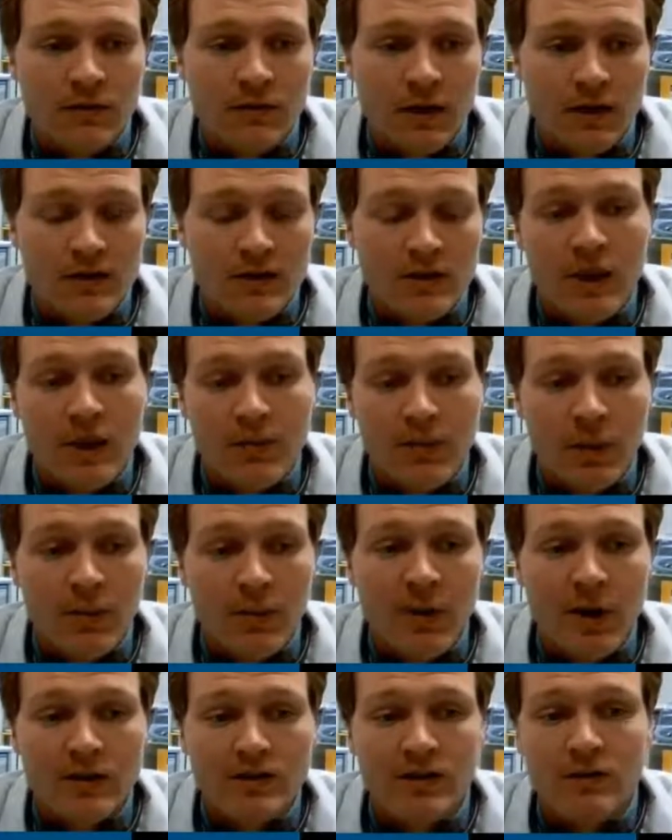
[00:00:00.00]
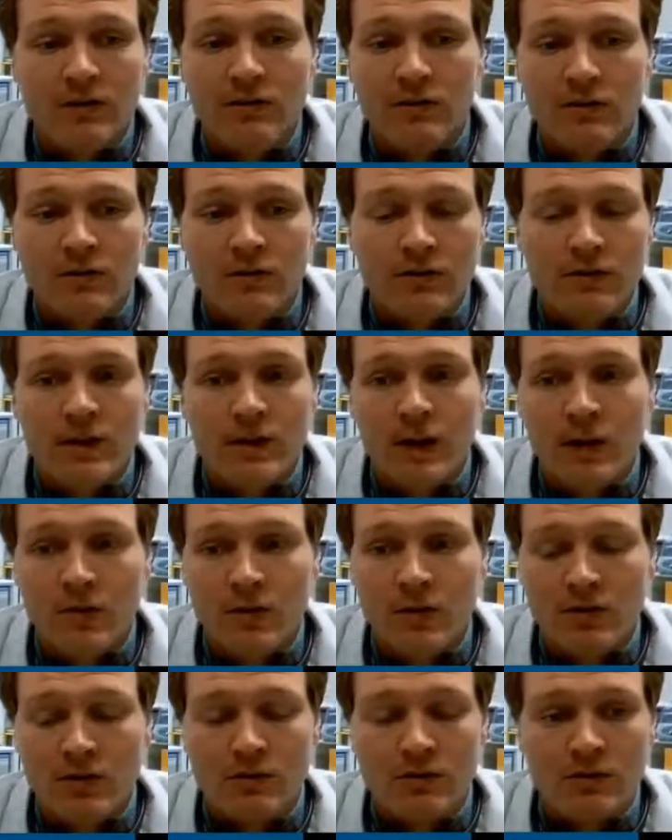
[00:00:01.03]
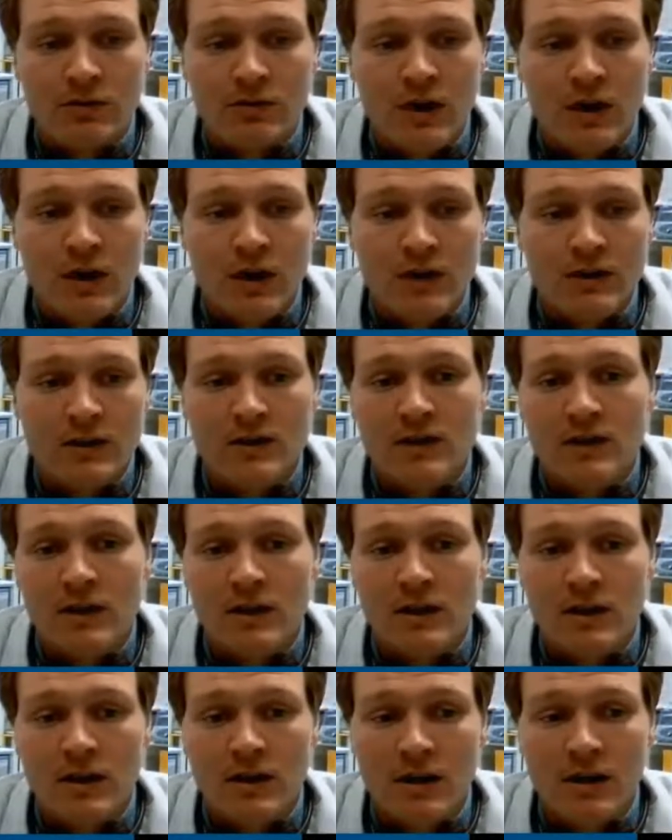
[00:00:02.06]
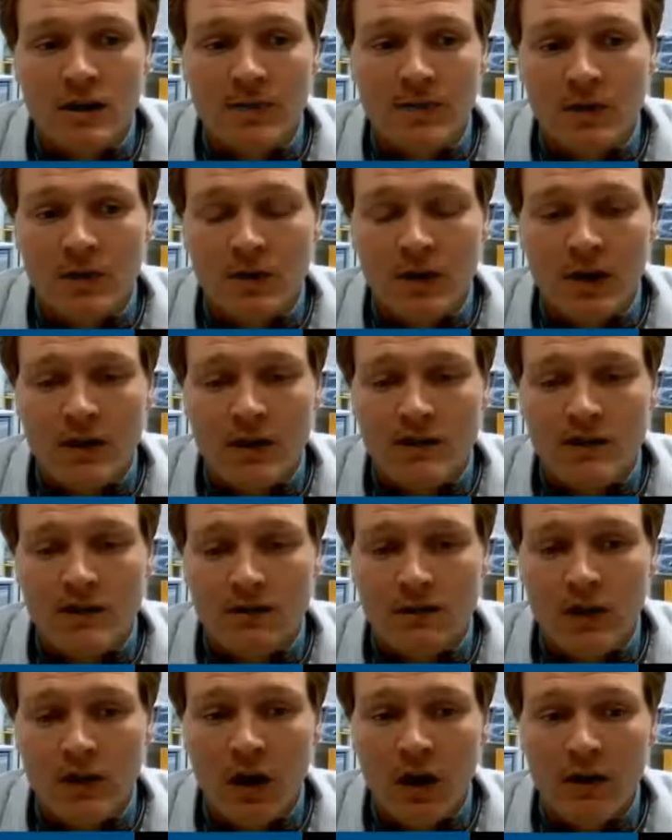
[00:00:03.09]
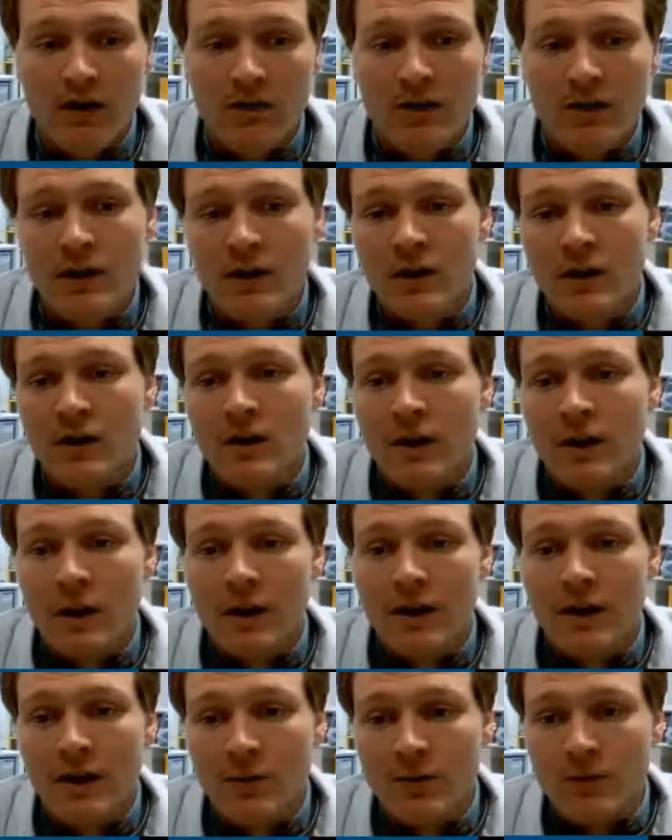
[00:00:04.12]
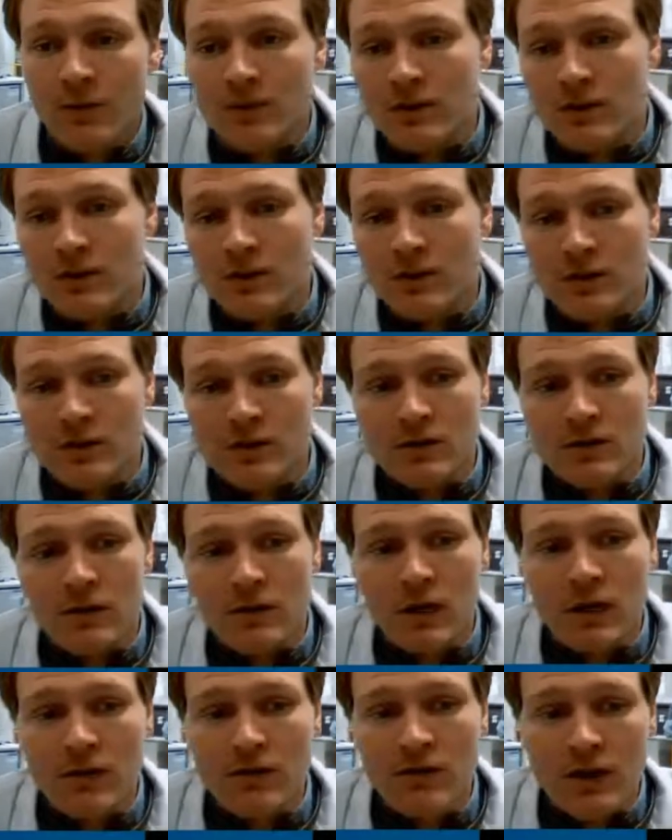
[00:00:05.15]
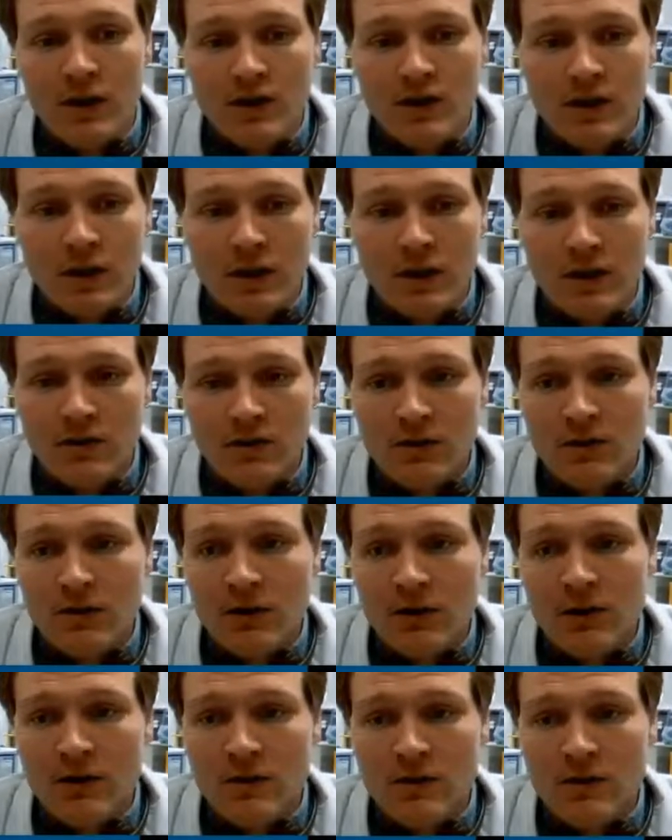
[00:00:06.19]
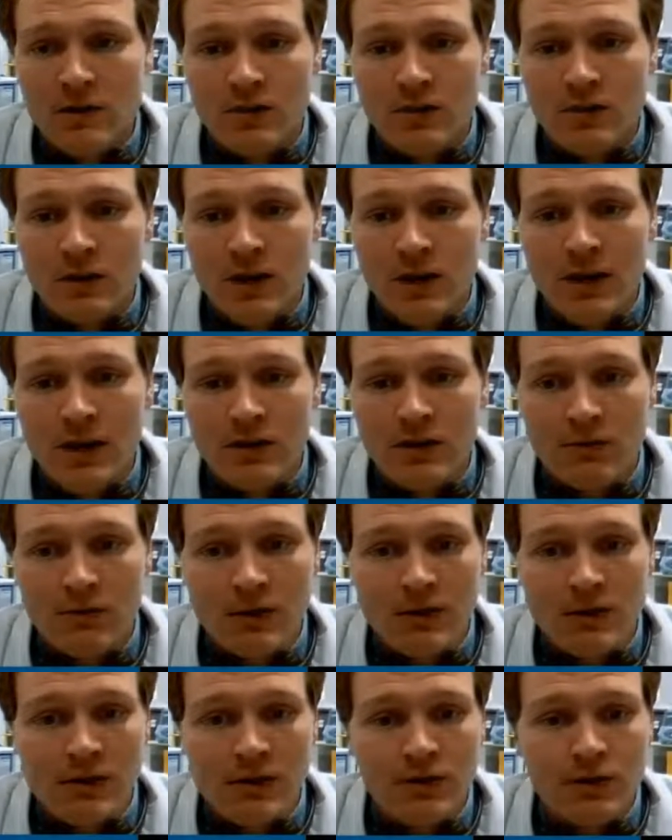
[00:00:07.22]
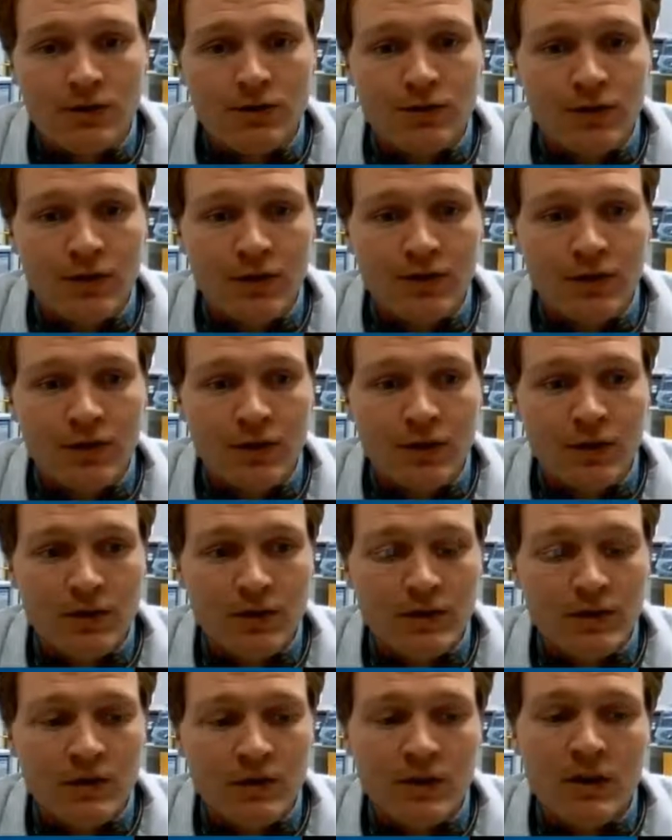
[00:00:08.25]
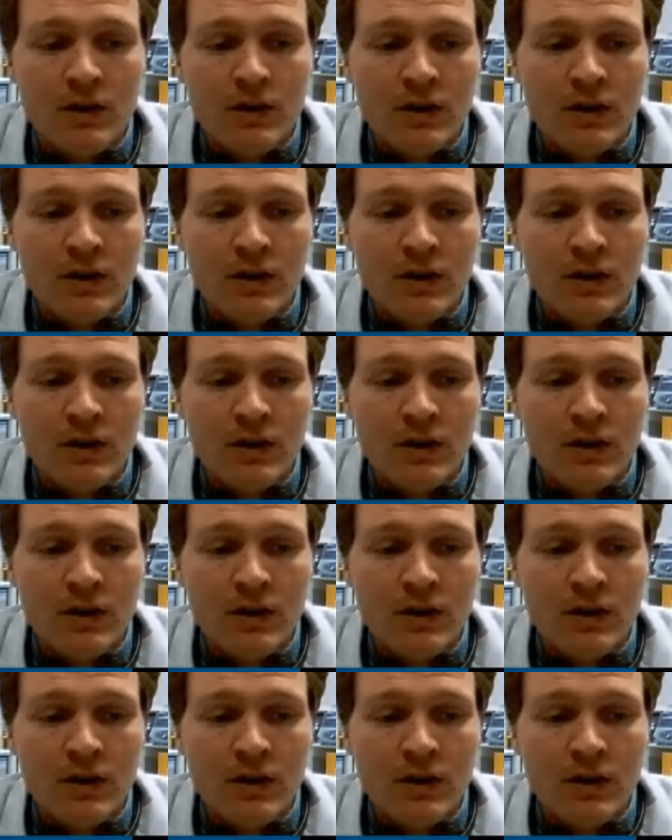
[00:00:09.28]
I started my Bachelor of Chemical Science in 2005, and that was a advanced science degree, so it had a research career focus.